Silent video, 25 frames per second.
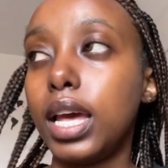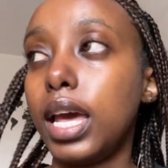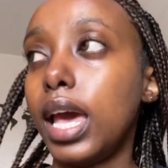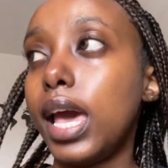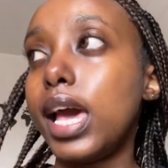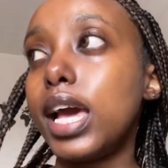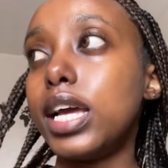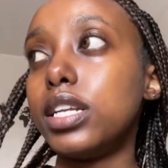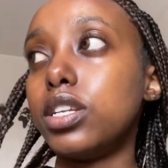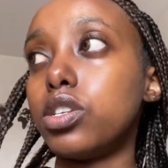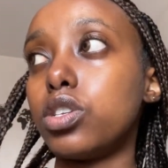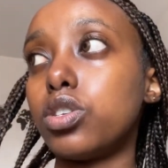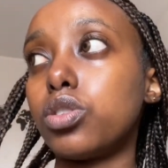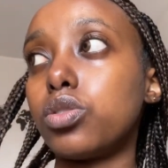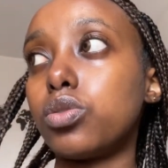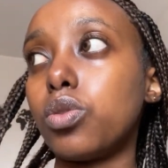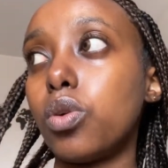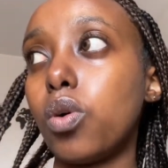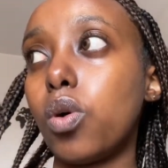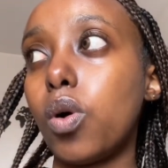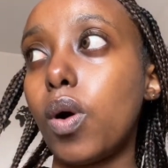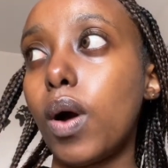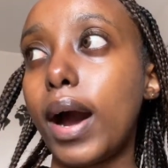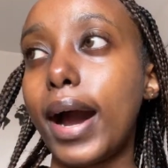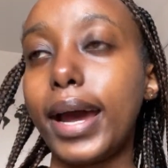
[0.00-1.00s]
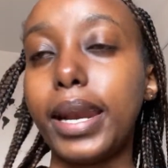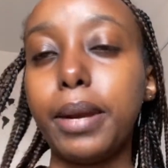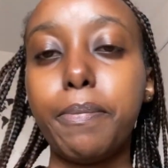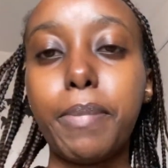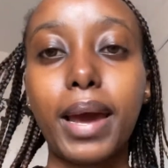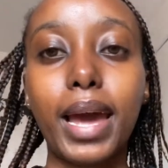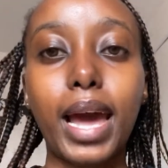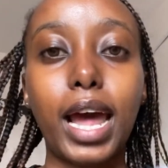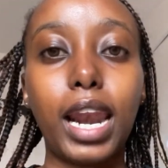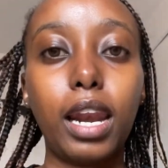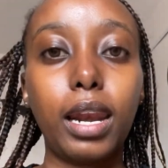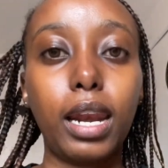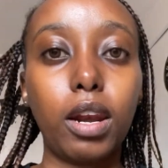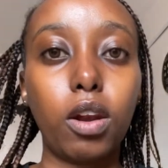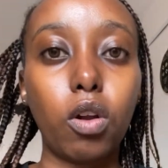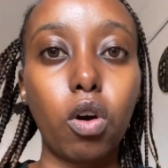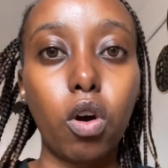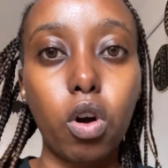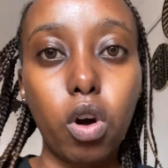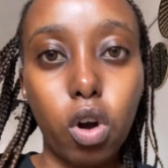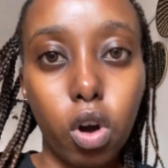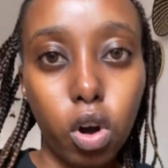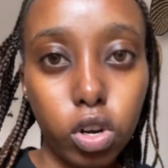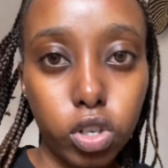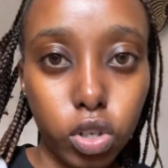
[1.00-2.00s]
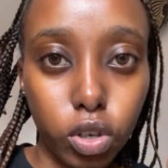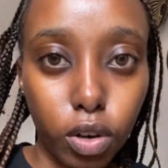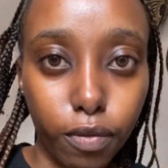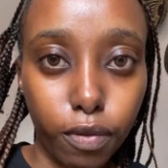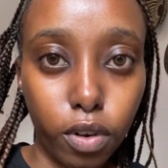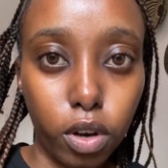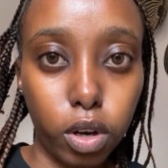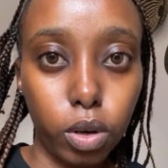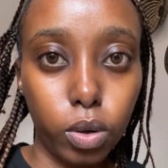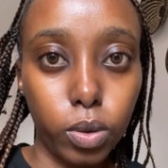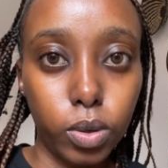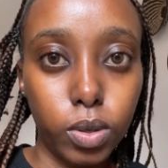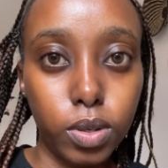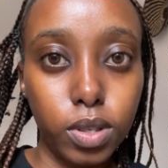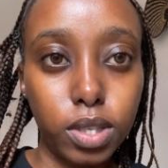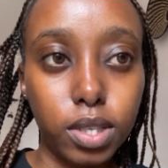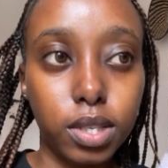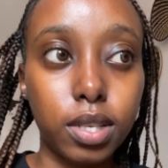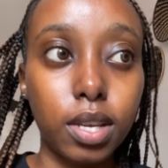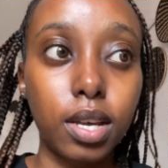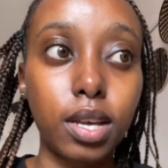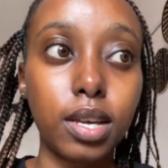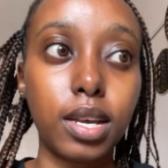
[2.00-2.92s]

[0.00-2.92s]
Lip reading: And so I'd buy a lot of clothes,